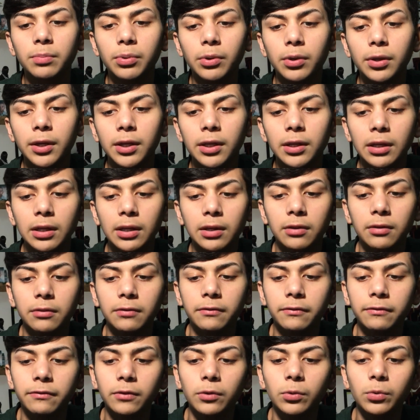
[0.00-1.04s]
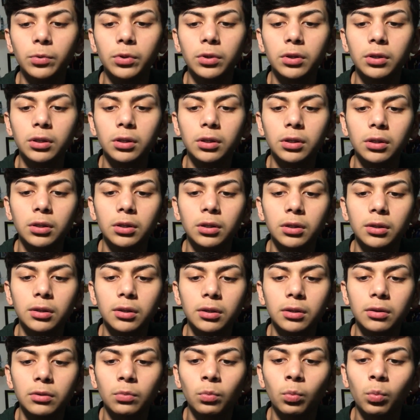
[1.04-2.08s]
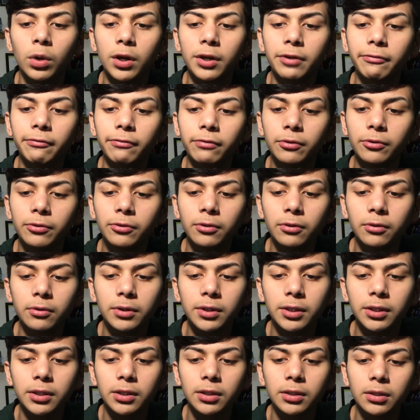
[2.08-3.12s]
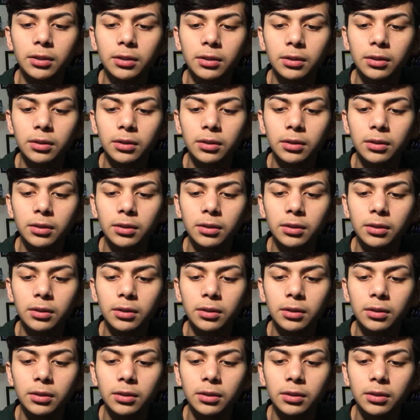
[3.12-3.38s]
put a fluke, white fluke on it.